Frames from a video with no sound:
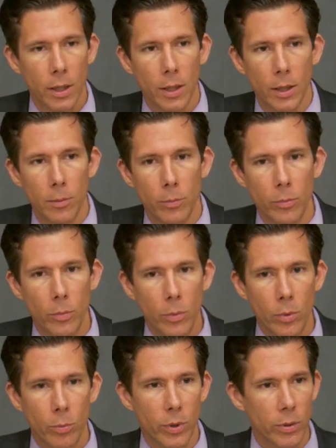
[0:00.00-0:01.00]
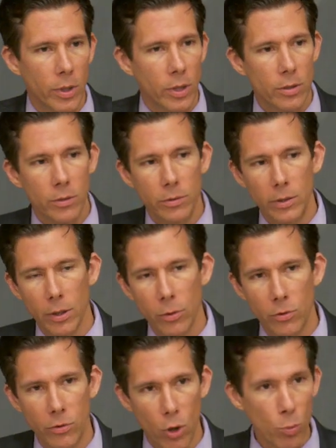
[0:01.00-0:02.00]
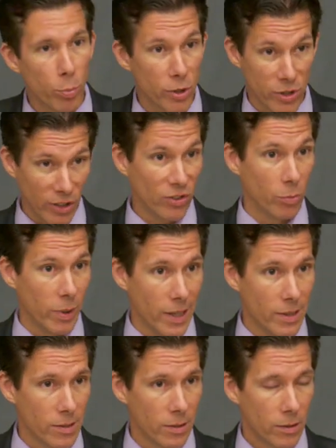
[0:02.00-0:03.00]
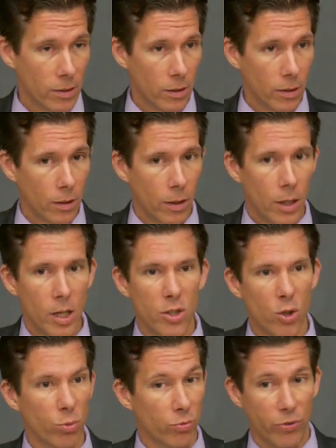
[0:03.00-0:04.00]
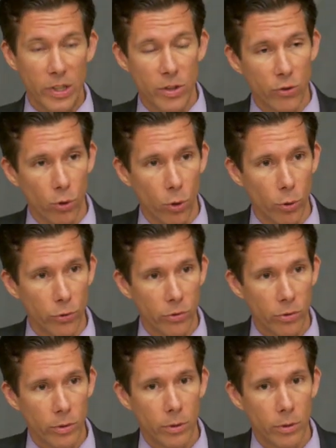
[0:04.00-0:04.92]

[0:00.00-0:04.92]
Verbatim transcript: um, but you know, don't participate. Don't feed the trolls.